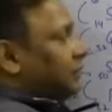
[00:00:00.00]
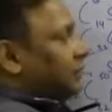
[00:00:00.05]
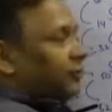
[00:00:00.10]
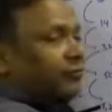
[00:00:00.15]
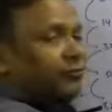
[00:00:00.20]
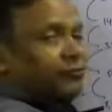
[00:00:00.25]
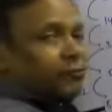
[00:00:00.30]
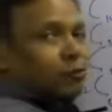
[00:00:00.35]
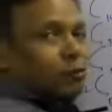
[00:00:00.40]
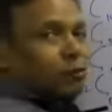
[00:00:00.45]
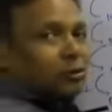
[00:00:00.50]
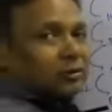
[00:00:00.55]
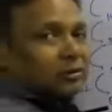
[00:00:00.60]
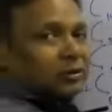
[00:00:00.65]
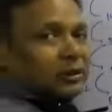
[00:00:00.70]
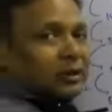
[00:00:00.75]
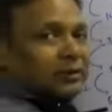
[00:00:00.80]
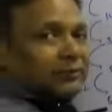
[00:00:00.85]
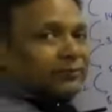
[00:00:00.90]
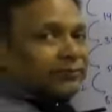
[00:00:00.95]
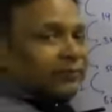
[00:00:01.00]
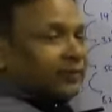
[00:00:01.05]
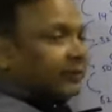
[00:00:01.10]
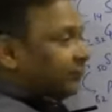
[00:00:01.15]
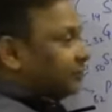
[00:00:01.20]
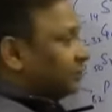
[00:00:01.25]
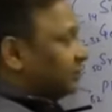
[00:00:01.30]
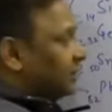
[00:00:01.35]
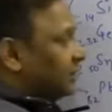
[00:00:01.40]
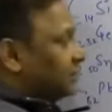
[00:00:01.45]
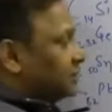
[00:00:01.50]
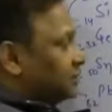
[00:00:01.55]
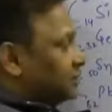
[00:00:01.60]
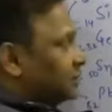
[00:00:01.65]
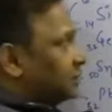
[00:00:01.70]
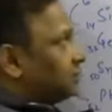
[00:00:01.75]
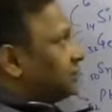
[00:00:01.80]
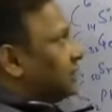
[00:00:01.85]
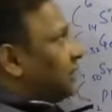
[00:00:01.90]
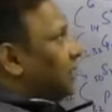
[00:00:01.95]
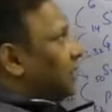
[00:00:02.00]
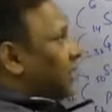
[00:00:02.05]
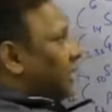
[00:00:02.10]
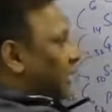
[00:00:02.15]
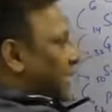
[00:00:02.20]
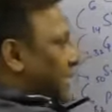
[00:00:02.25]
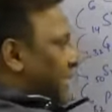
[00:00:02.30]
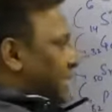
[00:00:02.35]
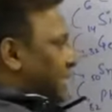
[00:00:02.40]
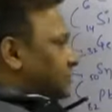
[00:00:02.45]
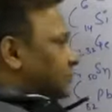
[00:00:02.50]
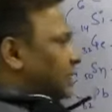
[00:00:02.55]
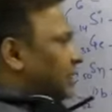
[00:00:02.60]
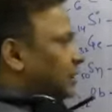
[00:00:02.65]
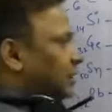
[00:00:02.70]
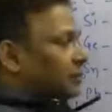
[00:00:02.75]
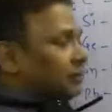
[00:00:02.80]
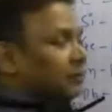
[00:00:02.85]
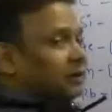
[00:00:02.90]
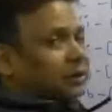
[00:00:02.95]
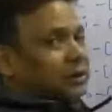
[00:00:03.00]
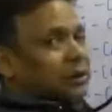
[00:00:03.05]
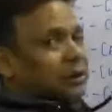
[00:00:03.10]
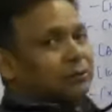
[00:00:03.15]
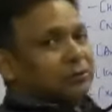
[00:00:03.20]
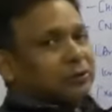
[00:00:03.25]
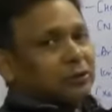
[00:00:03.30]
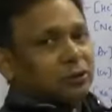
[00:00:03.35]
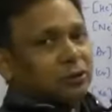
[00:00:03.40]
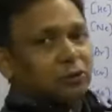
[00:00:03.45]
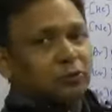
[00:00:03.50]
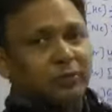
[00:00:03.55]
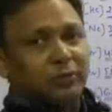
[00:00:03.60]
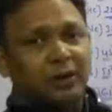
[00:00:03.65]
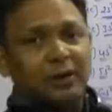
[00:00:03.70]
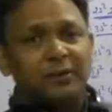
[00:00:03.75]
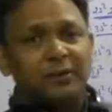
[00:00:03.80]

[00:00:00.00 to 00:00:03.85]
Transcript: fourth, then fifth, then sixth. As we are coming down the group, beta,